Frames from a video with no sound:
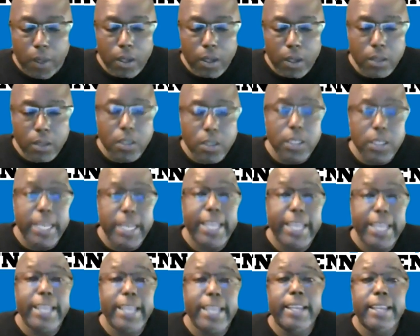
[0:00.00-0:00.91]

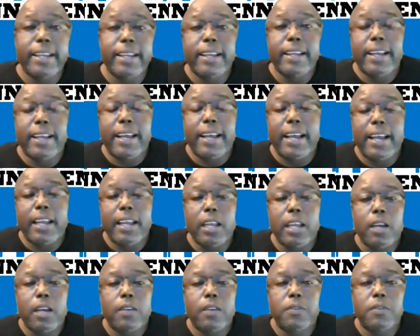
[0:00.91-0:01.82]
Today, I
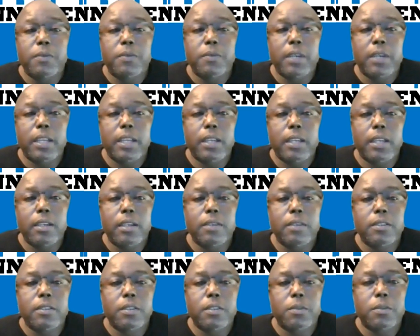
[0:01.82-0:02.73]
have
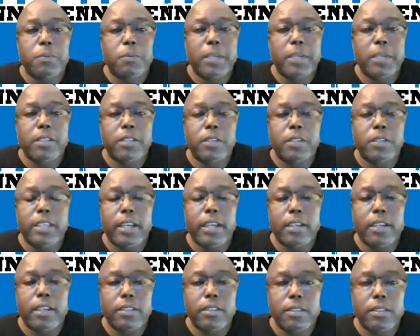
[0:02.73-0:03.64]
a special
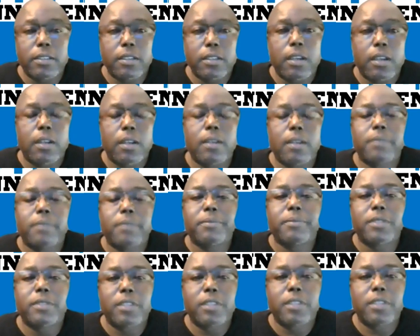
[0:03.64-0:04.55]
guest,
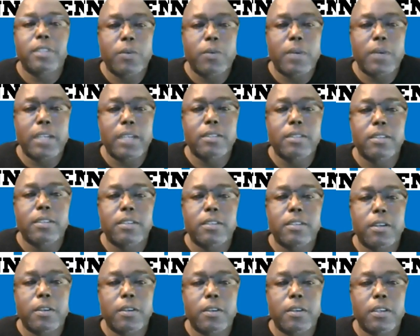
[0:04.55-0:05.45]
civil rights
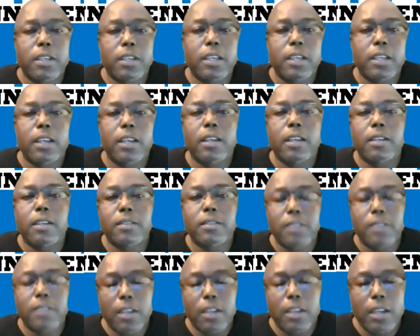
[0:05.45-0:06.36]
attorney and
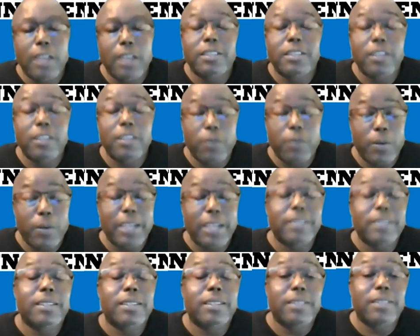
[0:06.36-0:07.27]
civil
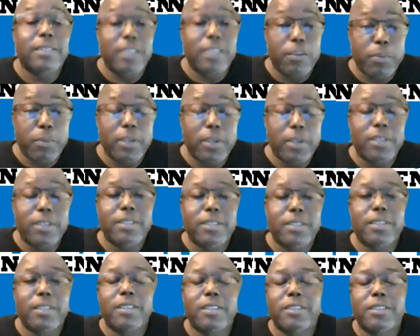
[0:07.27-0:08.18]
rights and death
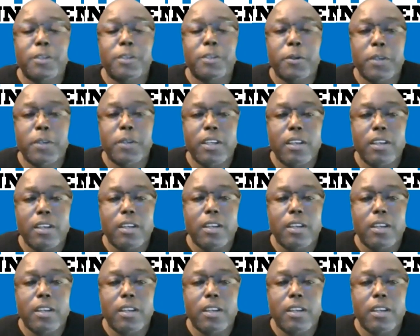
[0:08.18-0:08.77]
penalty attorney,